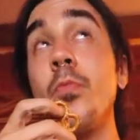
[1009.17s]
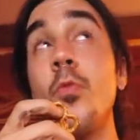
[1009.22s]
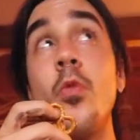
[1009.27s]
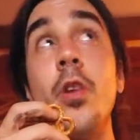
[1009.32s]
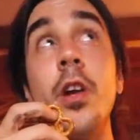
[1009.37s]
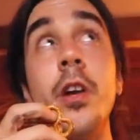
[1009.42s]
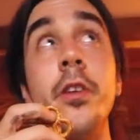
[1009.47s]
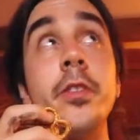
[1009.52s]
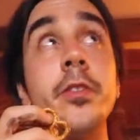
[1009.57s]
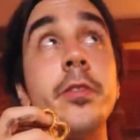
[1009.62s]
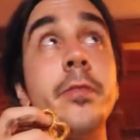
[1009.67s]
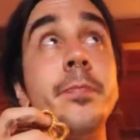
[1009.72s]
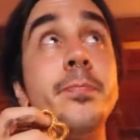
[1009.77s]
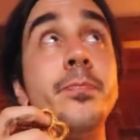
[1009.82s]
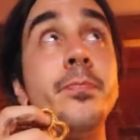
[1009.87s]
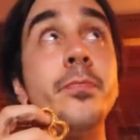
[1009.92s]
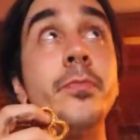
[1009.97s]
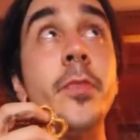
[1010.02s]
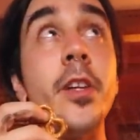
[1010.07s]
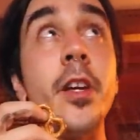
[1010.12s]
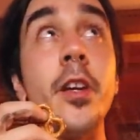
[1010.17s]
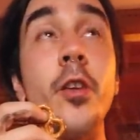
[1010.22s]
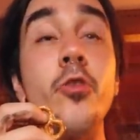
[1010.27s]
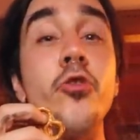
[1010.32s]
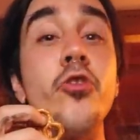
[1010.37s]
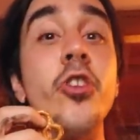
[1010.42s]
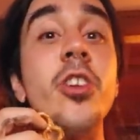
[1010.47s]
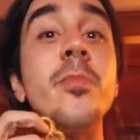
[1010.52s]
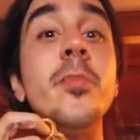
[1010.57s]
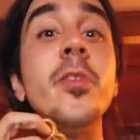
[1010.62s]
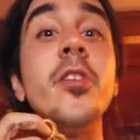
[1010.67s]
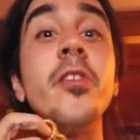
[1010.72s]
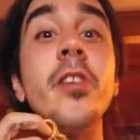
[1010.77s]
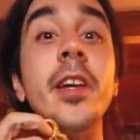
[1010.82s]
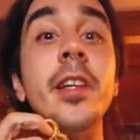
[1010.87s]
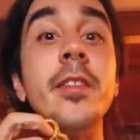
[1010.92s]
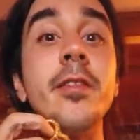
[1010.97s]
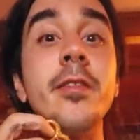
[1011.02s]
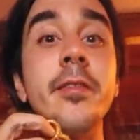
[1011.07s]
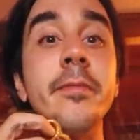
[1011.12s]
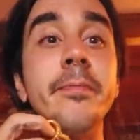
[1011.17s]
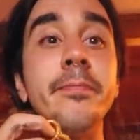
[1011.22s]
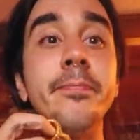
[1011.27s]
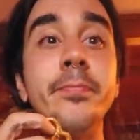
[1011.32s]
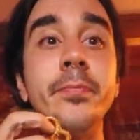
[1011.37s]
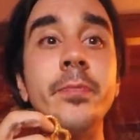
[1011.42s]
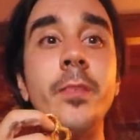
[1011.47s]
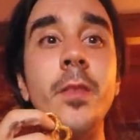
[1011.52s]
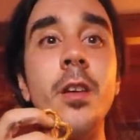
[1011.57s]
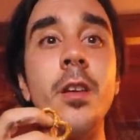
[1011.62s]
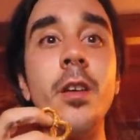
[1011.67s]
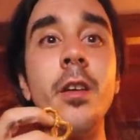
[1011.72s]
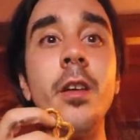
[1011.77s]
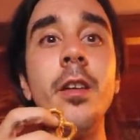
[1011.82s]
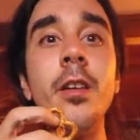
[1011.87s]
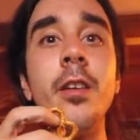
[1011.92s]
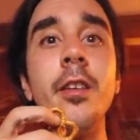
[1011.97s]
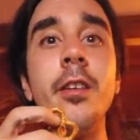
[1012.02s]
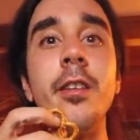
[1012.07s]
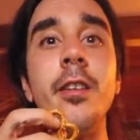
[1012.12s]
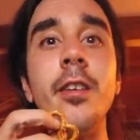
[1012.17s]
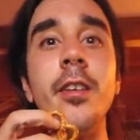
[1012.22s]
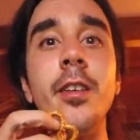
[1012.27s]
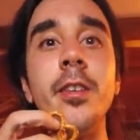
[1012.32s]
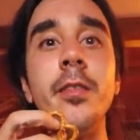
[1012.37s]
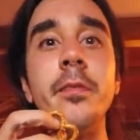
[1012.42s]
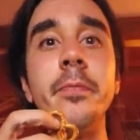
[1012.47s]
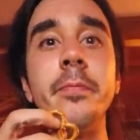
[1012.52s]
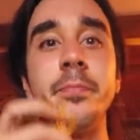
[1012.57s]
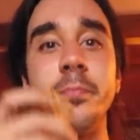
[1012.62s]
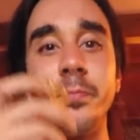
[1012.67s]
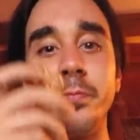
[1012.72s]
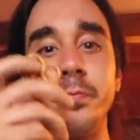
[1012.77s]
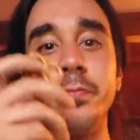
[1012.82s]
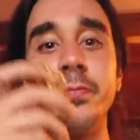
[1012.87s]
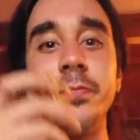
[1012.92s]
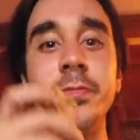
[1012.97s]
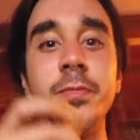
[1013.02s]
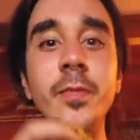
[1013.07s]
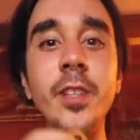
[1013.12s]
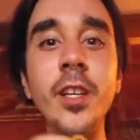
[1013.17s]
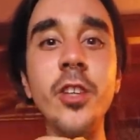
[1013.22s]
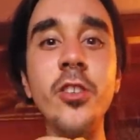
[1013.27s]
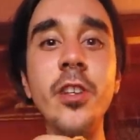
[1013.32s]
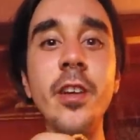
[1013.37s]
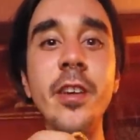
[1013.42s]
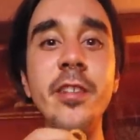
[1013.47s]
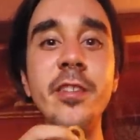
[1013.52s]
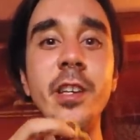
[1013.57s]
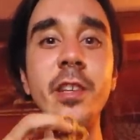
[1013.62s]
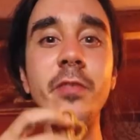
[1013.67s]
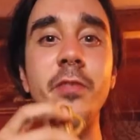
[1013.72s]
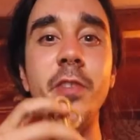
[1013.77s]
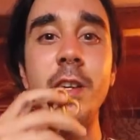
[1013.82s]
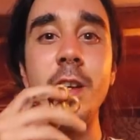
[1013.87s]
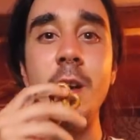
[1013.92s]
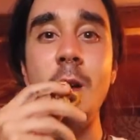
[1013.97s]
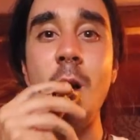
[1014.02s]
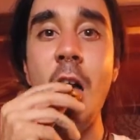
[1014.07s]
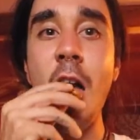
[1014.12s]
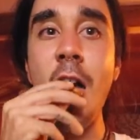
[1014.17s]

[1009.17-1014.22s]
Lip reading: what else? Yeah, don't trust Bill Gates. Catch you guys next video.